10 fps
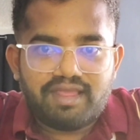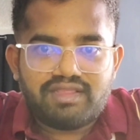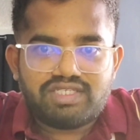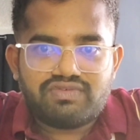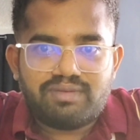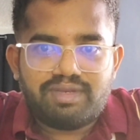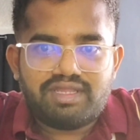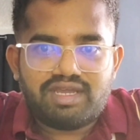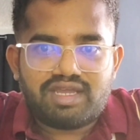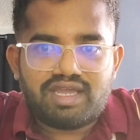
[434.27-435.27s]
This will be
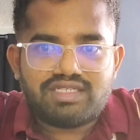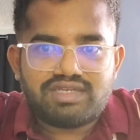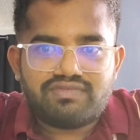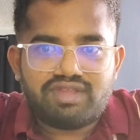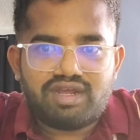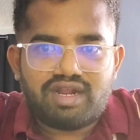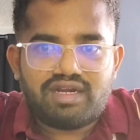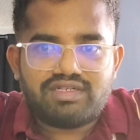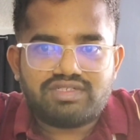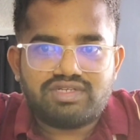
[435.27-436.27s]
the case if the
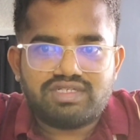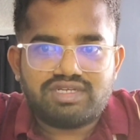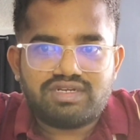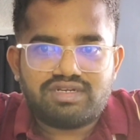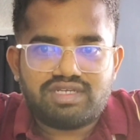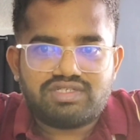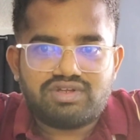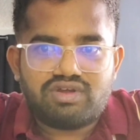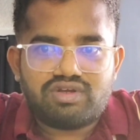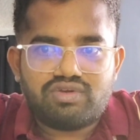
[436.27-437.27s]
riders does
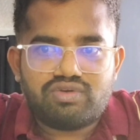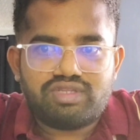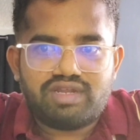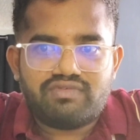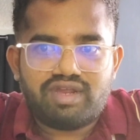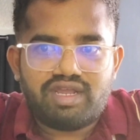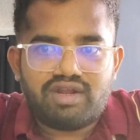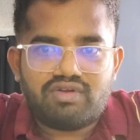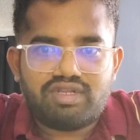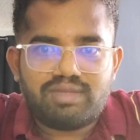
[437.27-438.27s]
not know their way
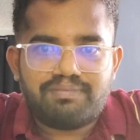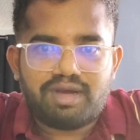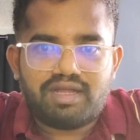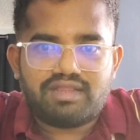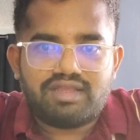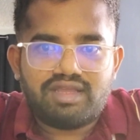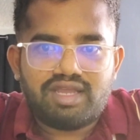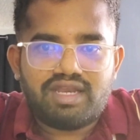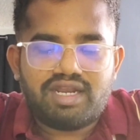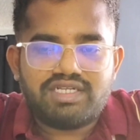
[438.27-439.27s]
around the path.
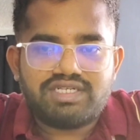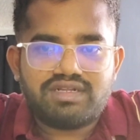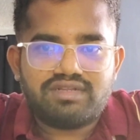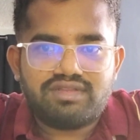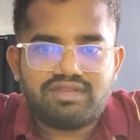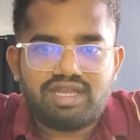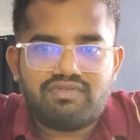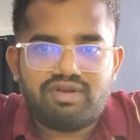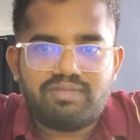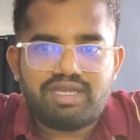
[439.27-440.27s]
In addition,
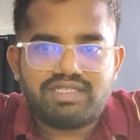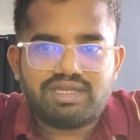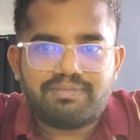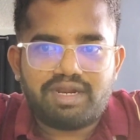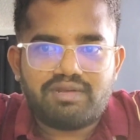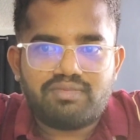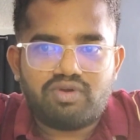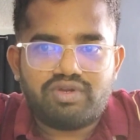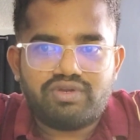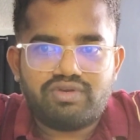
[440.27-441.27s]
there will be a separate
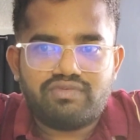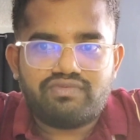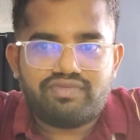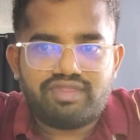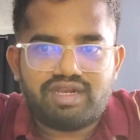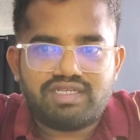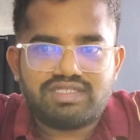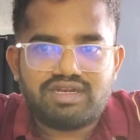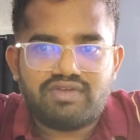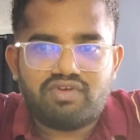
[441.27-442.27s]
module that
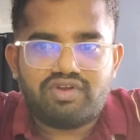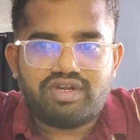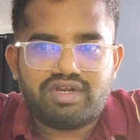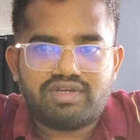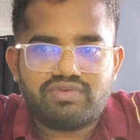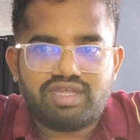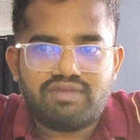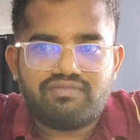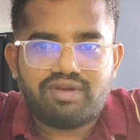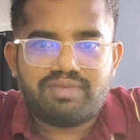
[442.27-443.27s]
is devoted to the
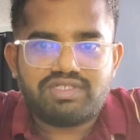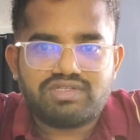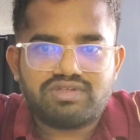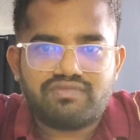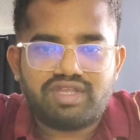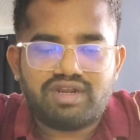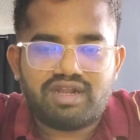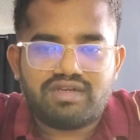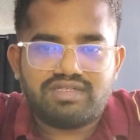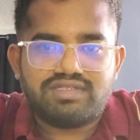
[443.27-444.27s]
informations of the
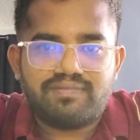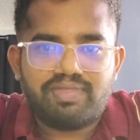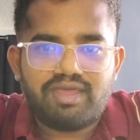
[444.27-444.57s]
riders.